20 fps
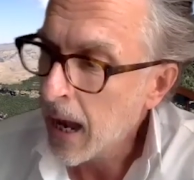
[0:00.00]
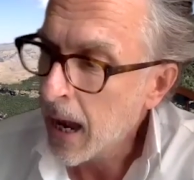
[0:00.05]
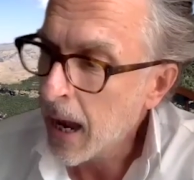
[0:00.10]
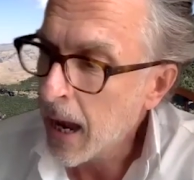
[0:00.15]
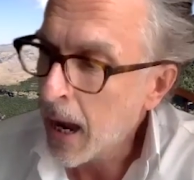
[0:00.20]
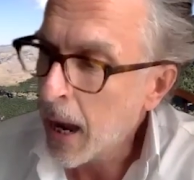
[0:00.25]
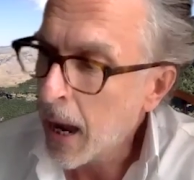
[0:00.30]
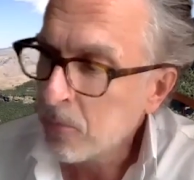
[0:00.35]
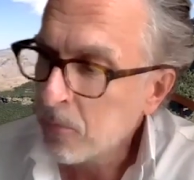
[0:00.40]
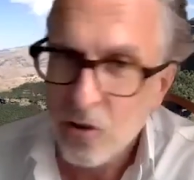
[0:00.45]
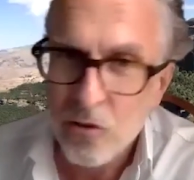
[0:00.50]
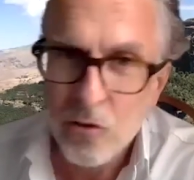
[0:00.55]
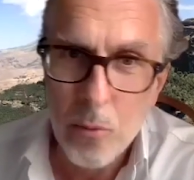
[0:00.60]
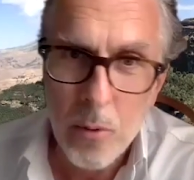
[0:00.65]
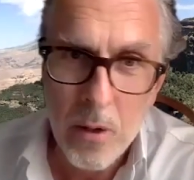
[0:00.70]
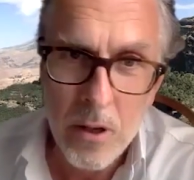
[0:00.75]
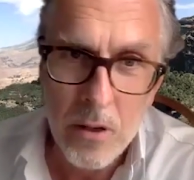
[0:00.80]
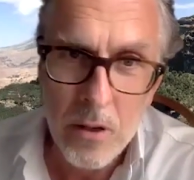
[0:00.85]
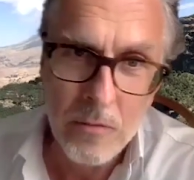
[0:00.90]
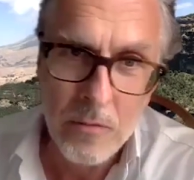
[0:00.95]
up to
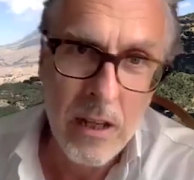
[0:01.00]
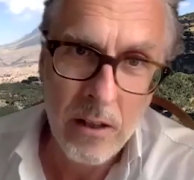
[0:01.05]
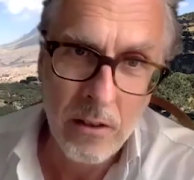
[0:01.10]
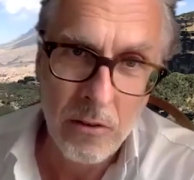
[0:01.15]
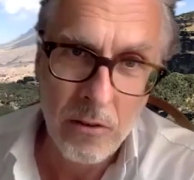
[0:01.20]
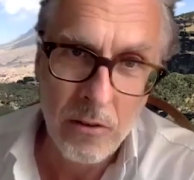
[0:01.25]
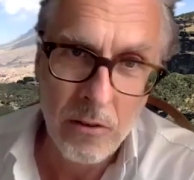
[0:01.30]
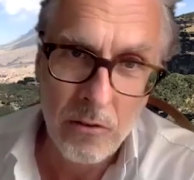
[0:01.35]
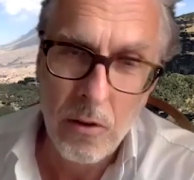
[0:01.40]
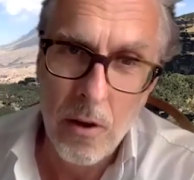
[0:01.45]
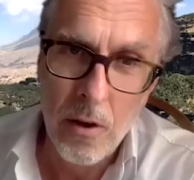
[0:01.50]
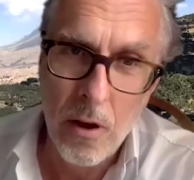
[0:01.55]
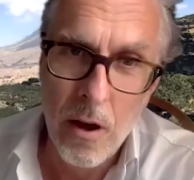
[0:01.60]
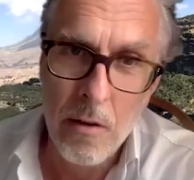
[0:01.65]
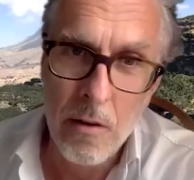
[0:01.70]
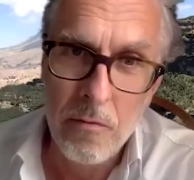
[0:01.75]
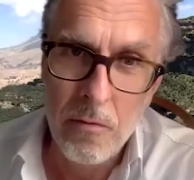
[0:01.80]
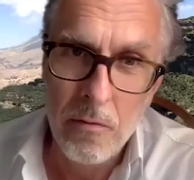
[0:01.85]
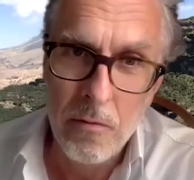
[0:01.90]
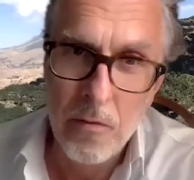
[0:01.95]
12 years of